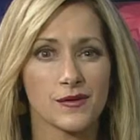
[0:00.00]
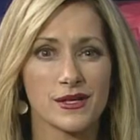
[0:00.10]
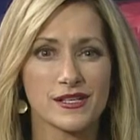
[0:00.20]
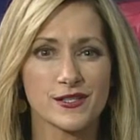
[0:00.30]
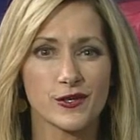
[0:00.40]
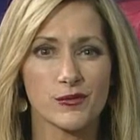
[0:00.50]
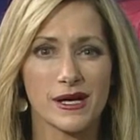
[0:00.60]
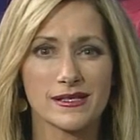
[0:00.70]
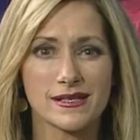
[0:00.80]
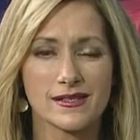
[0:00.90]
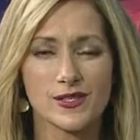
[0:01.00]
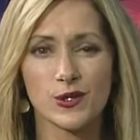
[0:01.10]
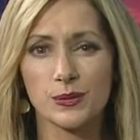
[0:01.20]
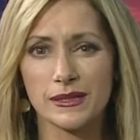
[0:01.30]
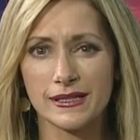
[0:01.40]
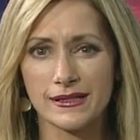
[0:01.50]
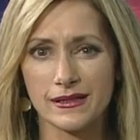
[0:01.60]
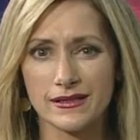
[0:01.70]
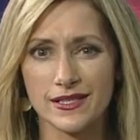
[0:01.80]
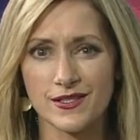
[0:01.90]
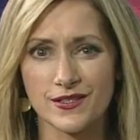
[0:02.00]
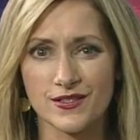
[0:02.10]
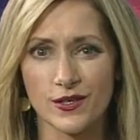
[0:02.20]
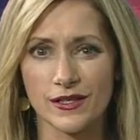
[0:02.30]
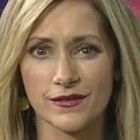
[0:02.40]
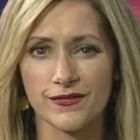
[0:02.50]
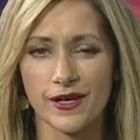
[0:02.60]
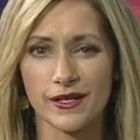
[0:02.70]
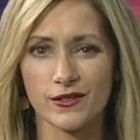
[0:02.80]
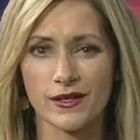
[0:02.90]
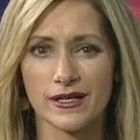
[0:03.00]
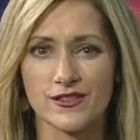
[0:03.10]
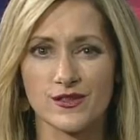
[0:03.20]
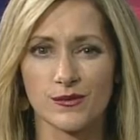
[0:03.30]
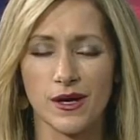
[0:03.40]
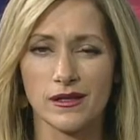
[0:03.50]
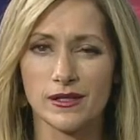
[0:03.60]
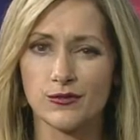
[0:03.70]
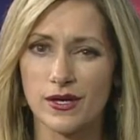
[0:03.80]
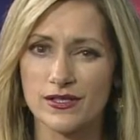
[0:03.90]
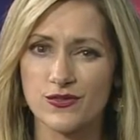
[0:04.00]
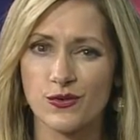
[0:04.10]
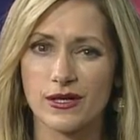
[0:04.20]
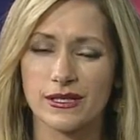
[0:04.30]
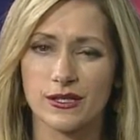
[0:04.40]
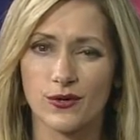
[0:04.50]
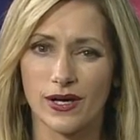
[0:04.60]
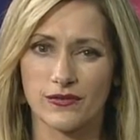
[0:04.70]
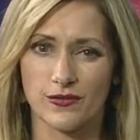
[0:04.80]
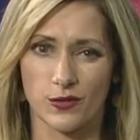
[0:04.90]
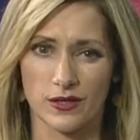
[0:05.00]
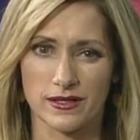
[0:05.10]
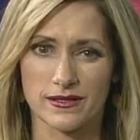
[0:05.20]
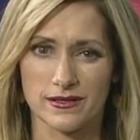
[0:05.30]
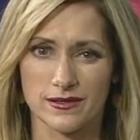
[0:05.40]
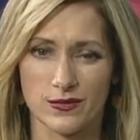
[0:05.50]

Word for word: A Minnesota man says he'll plead guilty to starting a fire at a Somali restaurant in Grand Forks.